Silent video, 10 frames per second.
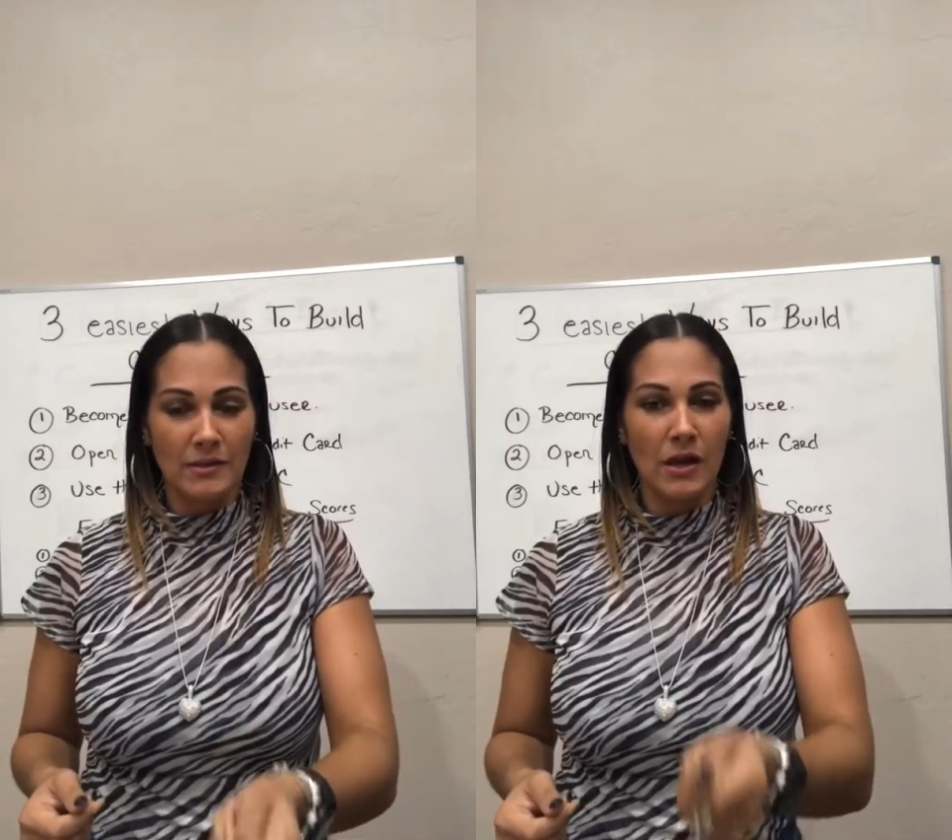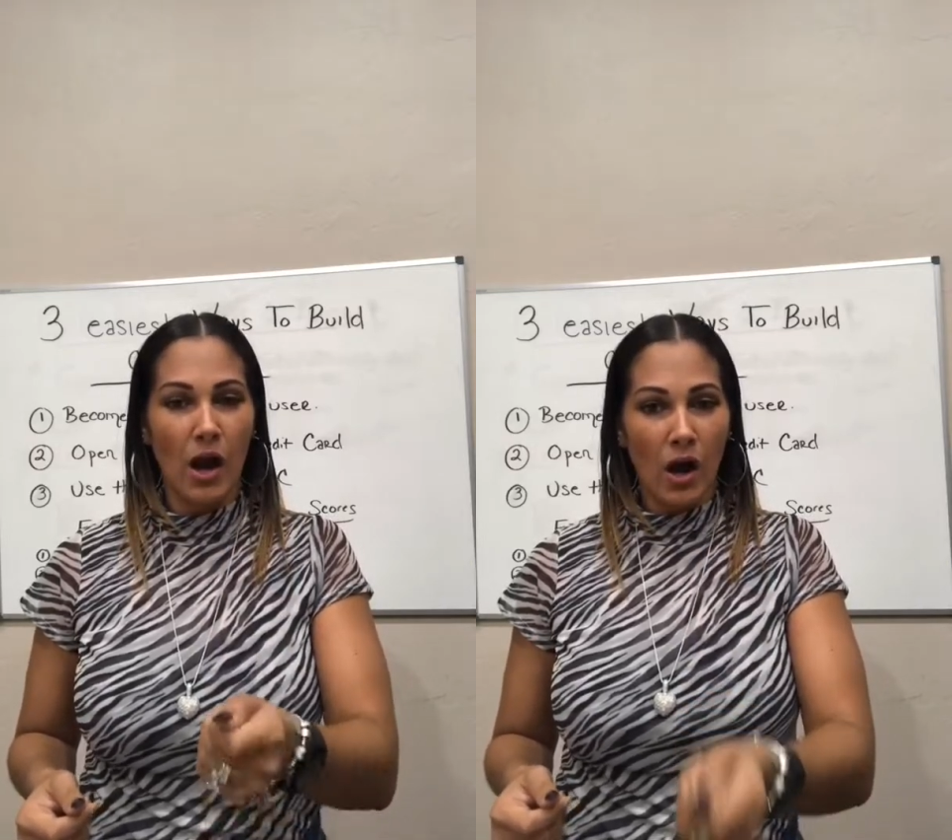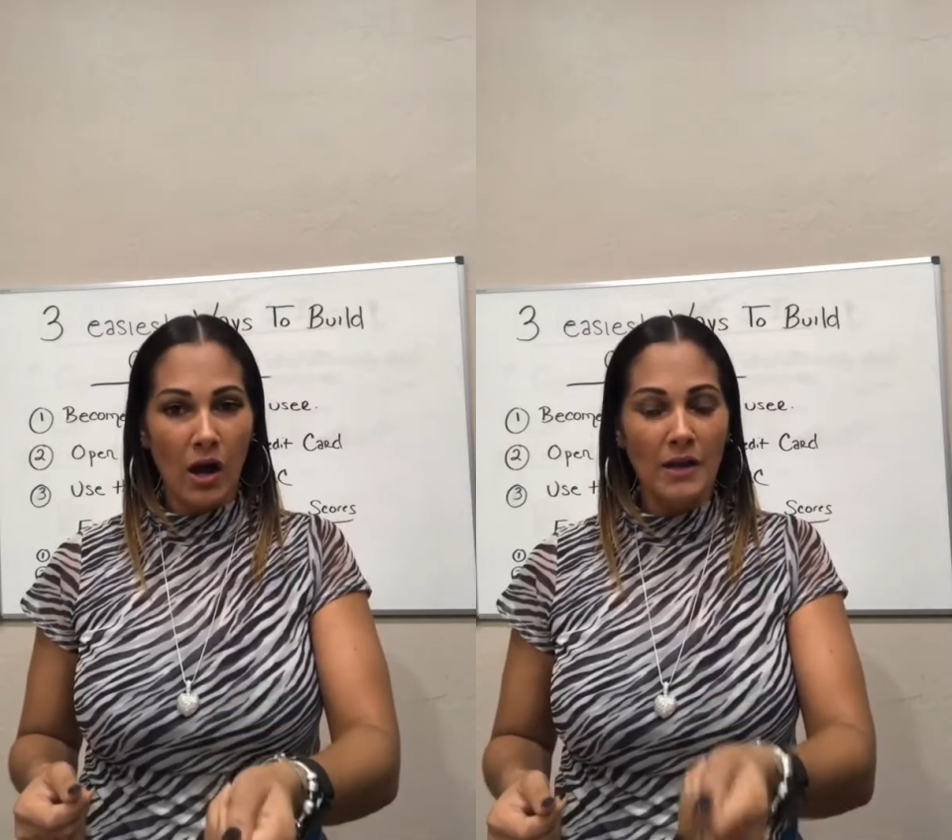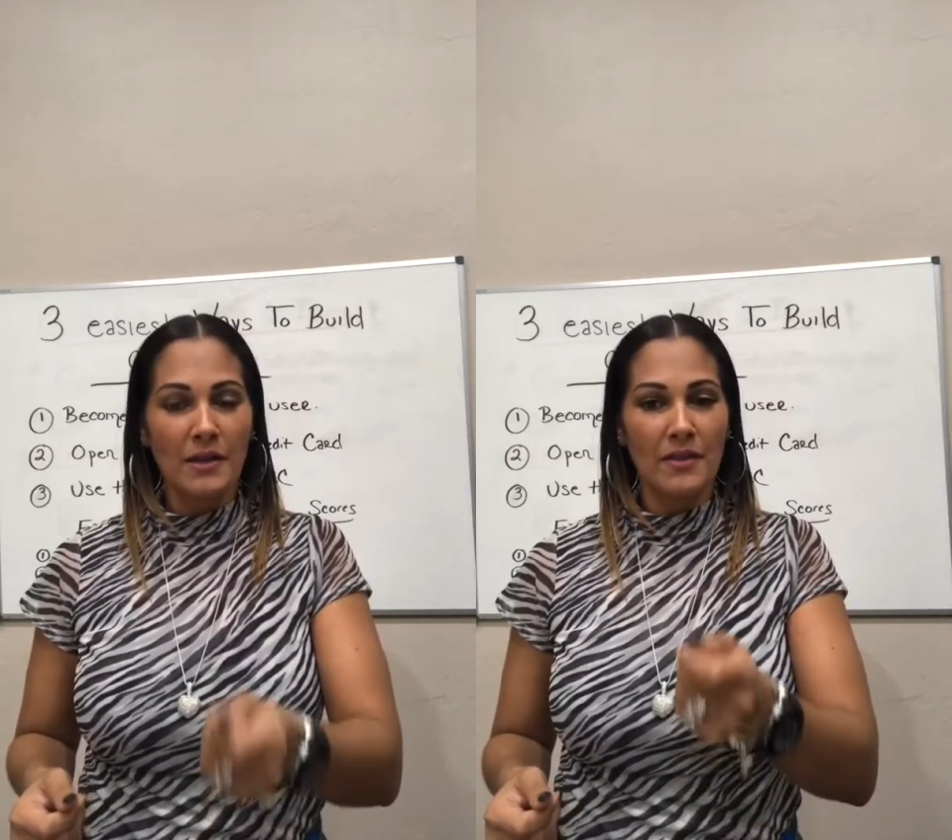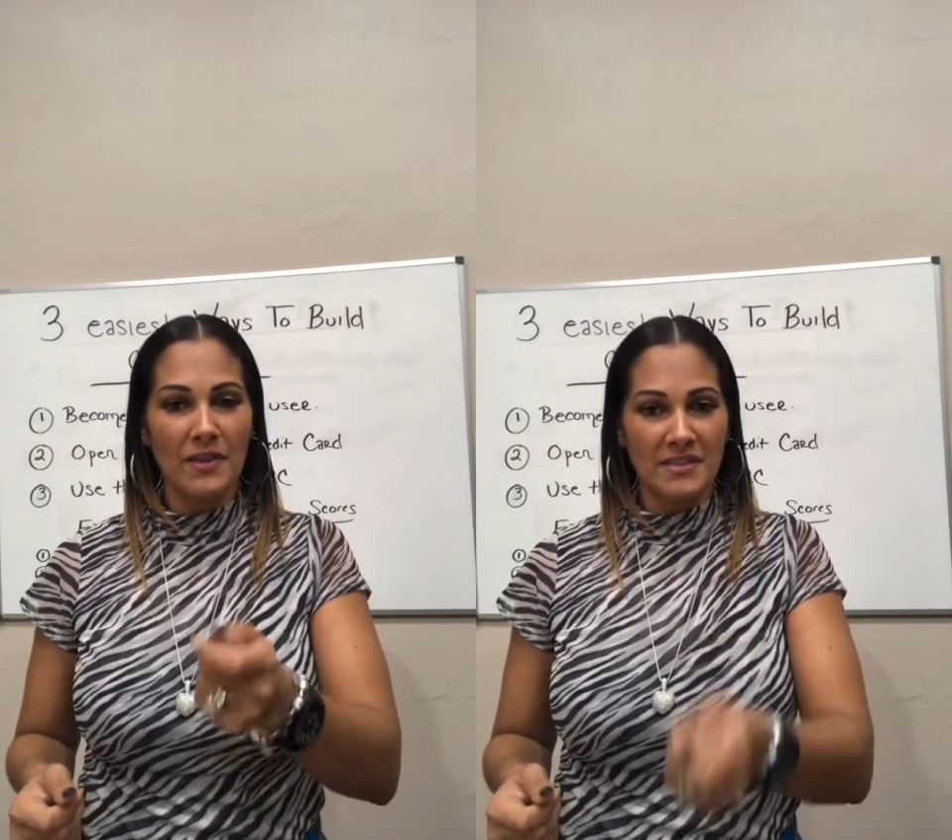
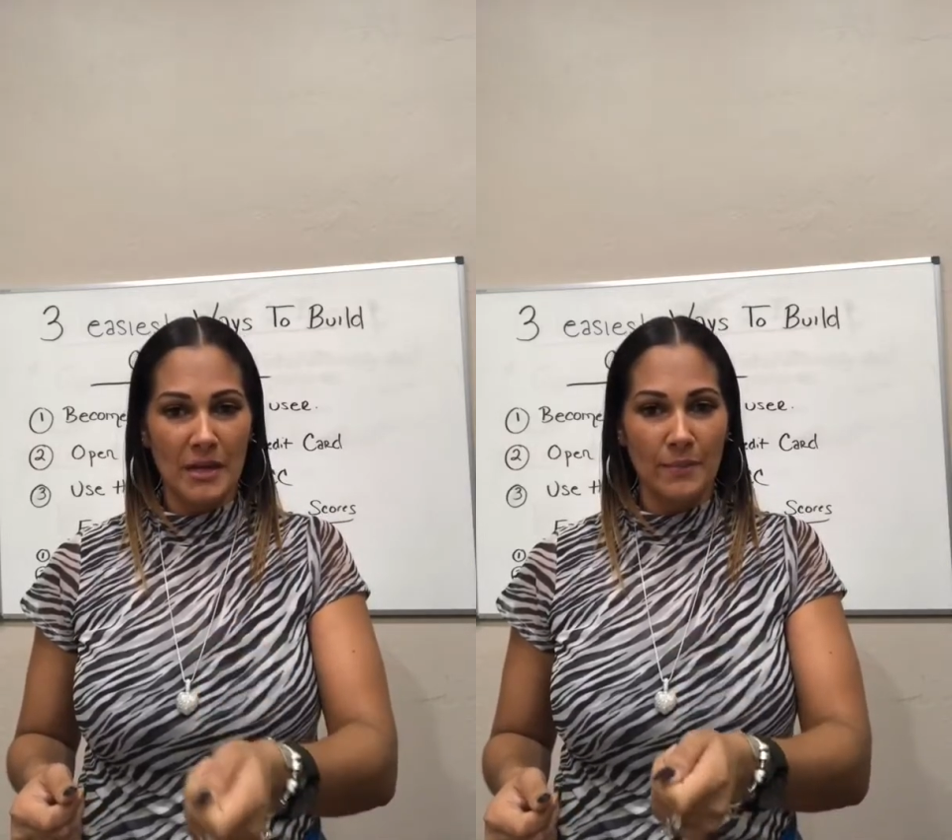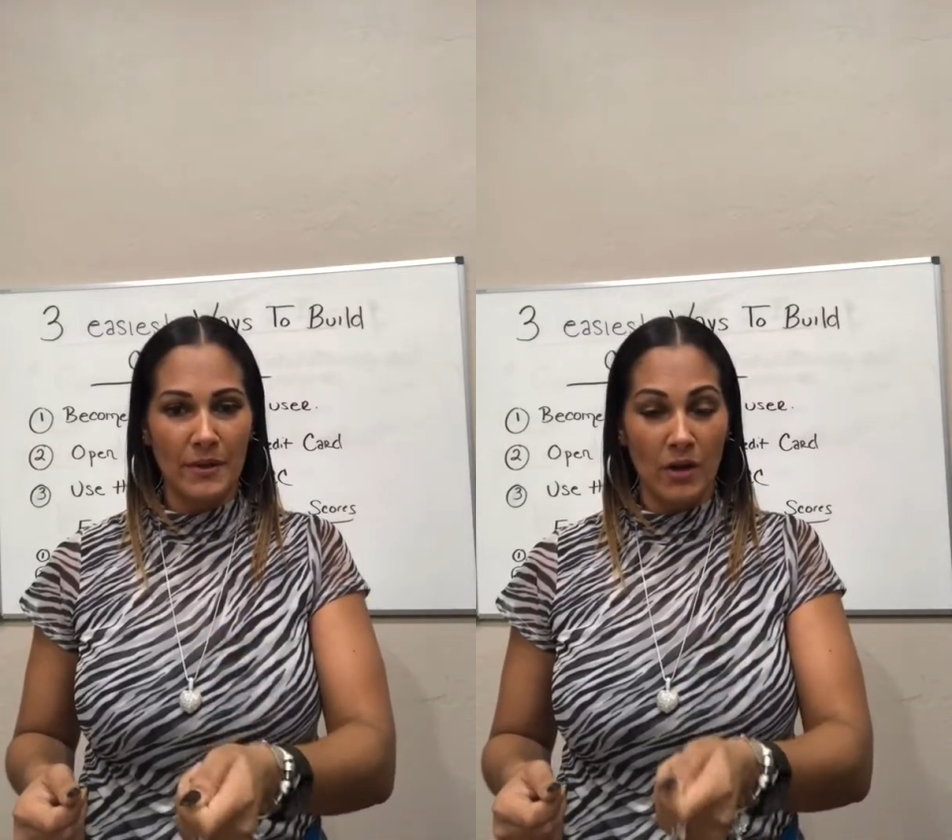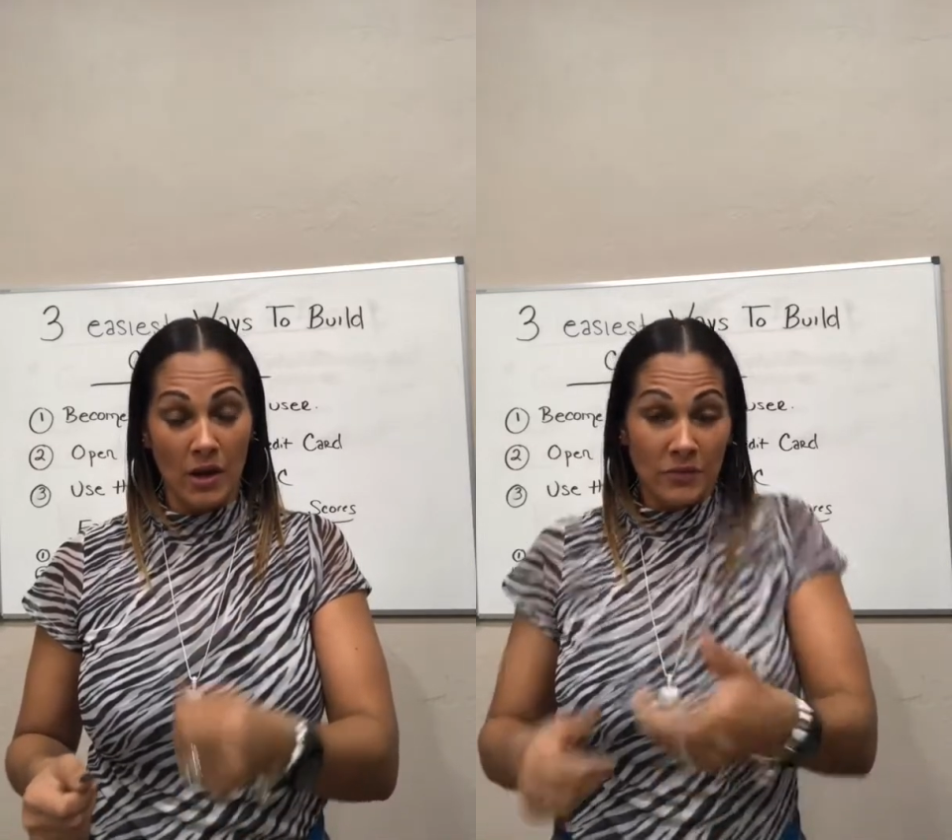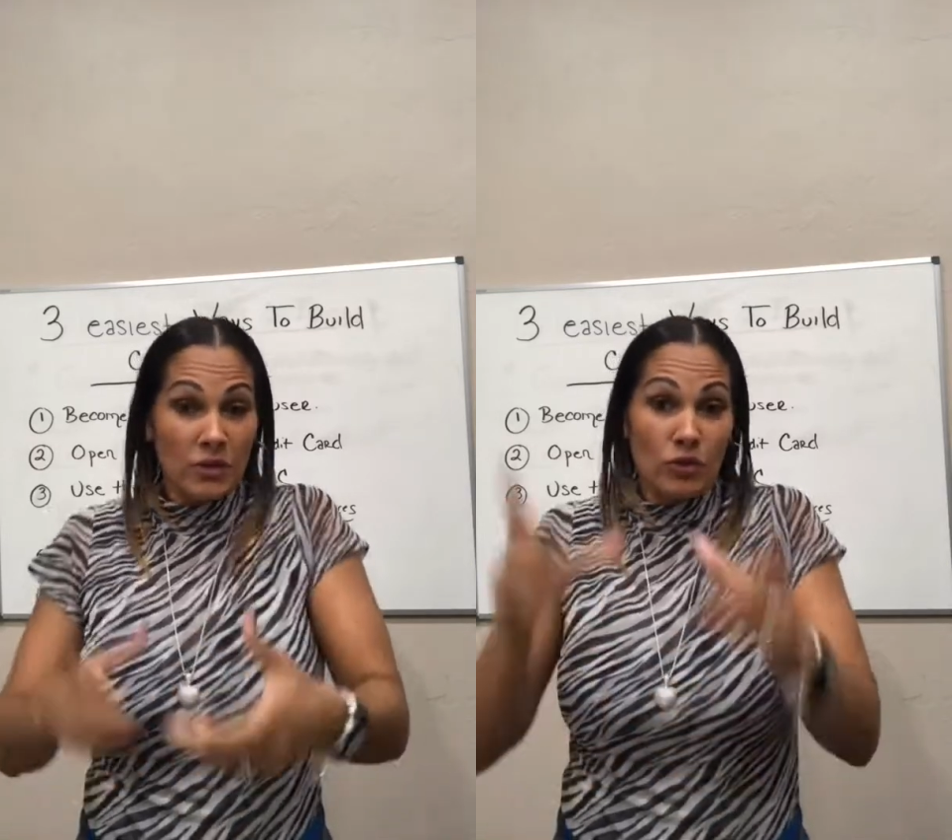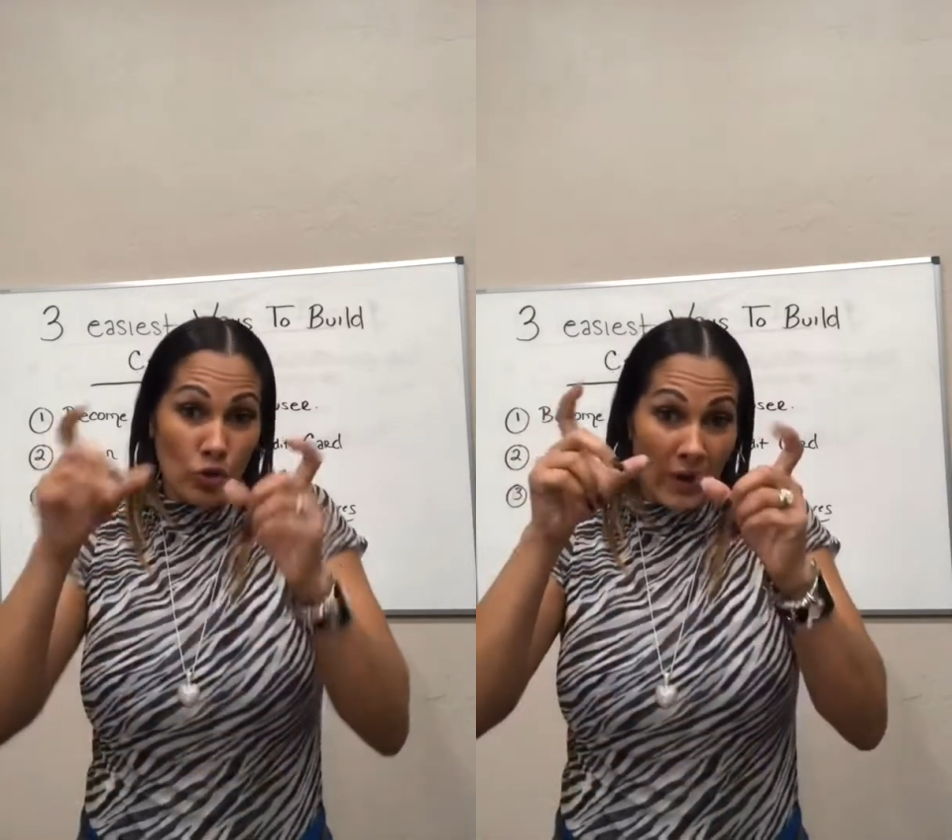on the
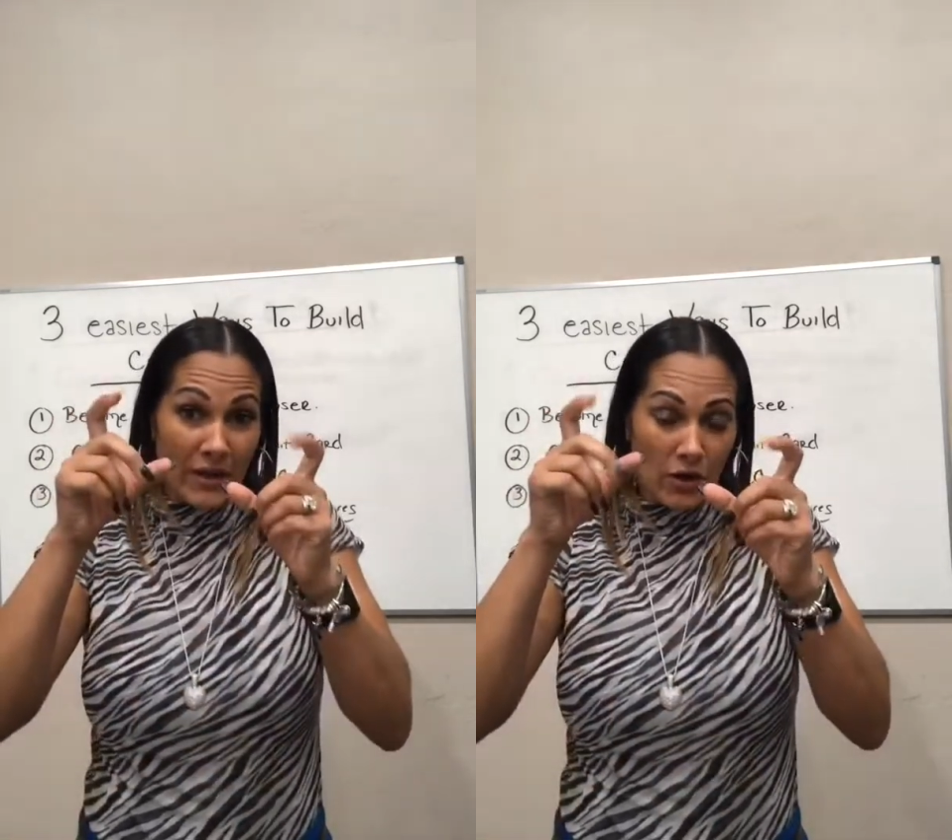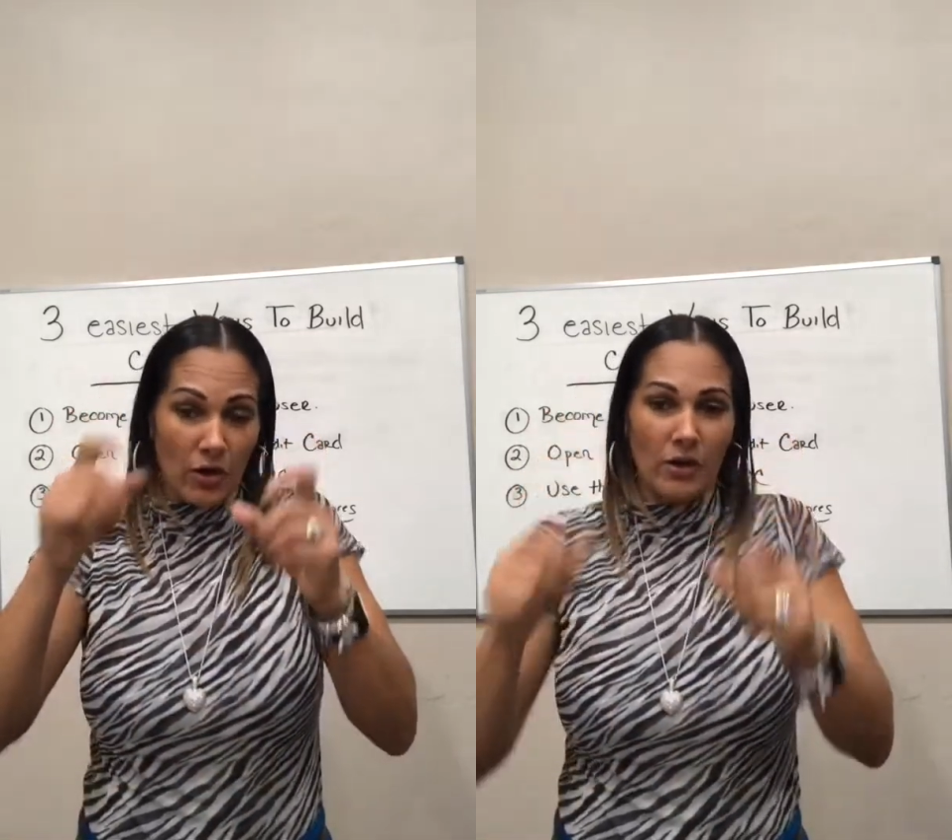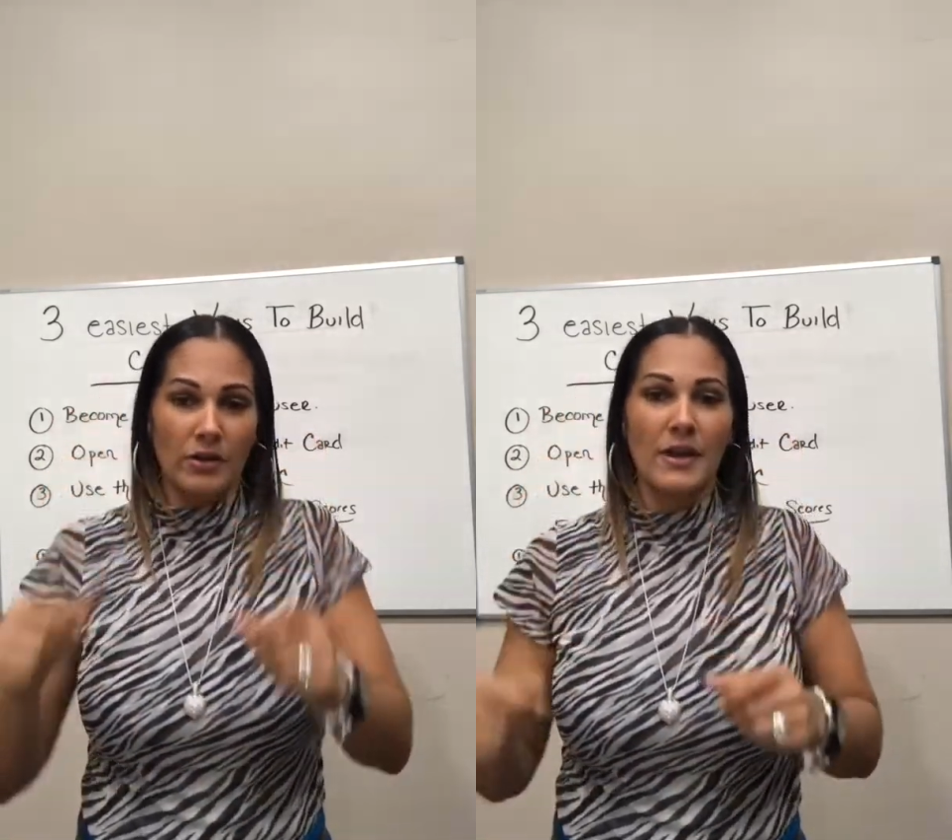credit card,